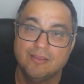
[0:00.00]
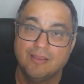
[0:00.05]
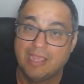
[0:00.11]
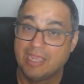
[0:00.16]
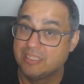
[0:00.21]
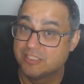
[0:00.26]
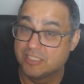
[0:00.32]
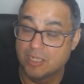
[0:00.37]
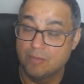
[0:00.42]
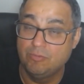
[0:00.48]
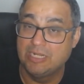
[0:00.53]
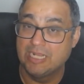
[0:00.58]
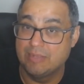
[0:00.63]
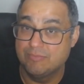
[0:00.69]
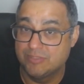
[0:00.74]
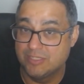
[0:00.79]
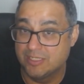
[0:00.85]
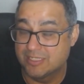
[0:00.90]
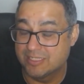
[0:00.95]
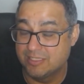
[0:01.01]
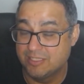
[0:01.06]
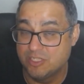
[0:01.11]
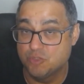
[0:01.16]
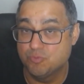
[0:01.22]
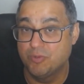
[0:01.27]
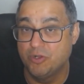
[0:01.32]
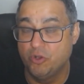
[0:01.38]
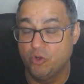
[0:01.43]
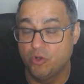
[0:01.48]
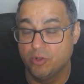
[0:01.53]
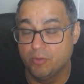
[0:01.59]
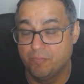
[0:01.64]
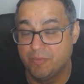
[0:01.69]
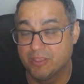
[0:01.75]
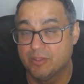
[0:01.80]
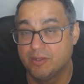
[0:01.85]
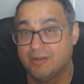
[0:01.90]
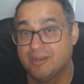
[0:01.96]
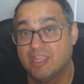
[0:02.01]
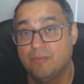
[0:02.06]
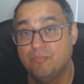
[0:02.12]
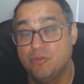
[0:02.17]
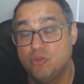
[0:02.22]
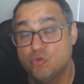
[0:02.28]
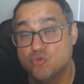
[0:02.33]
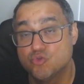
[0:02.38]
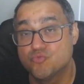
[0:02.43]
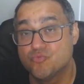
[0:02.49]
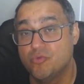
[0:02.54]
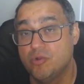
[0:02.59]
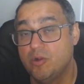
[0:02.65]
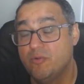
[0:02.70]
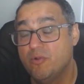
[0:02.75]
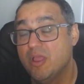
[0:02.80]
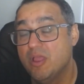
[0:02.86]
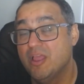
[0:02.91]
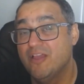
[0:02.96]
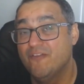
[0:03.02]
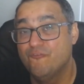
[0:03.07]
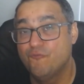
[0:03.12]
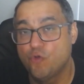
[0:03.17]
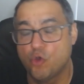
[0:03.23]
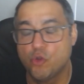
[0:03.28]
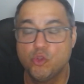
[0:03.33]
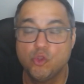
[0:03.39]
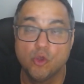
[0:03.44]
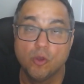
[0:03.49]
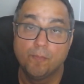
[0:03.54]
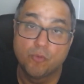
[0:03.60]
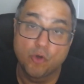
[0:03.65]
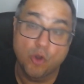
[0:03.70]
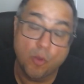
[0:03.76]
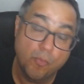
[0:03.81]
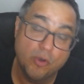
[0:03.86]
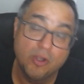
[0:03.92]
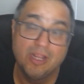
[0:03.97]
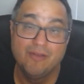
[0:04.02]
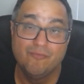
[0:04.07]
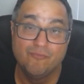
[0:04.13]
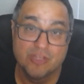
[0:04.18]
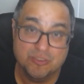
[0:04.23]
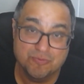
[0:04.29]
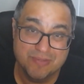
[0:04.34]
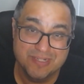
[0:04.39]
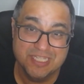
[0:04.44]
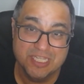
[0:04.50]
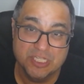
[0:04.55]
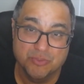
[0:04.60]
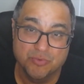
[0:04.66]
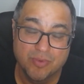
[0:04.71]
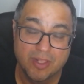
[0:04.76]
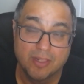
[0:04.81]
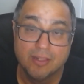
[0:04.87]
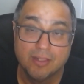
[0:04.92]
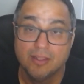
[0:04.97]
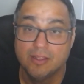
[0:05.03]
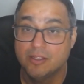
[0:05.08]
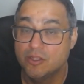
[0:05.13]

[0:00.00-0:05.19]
And sometimes this particular method can be useful for your property investments as well.